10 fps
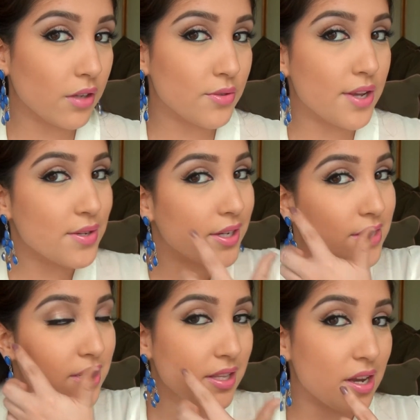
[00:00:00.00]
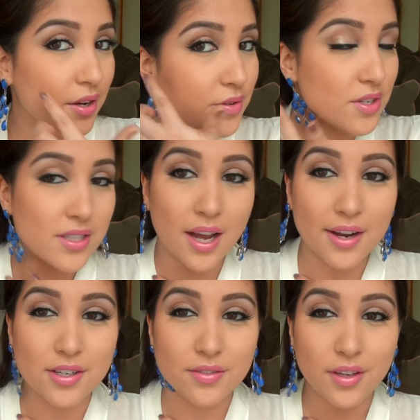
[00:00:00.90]
So as you can see there, you just
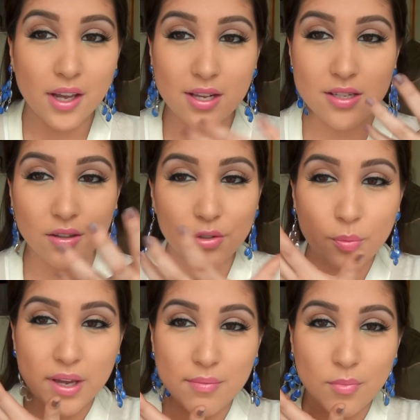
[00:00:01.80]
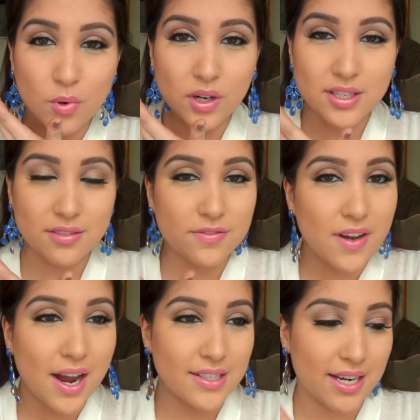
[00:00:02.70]
kind of, it's a little bit more
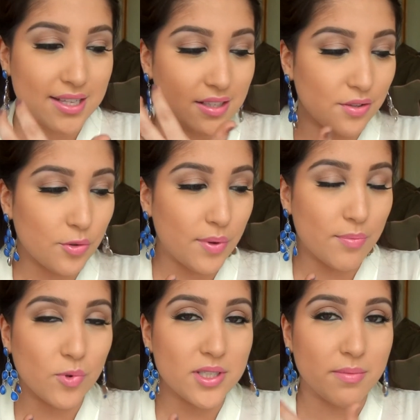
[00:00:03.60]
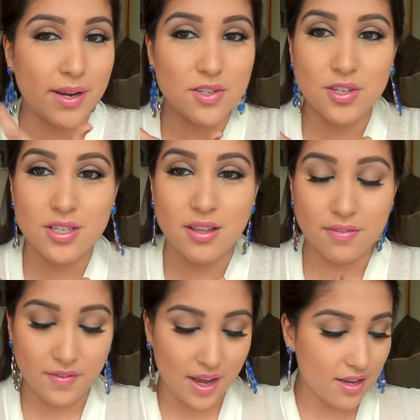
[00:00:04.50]
defined, it adds a little bit more dimension to the
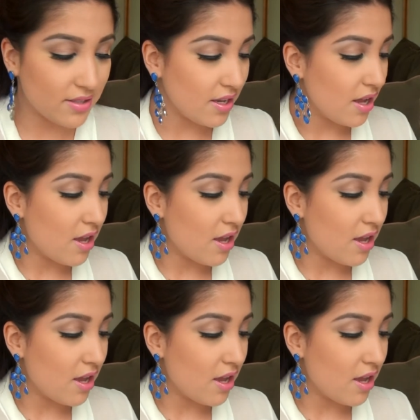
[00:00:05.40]
face.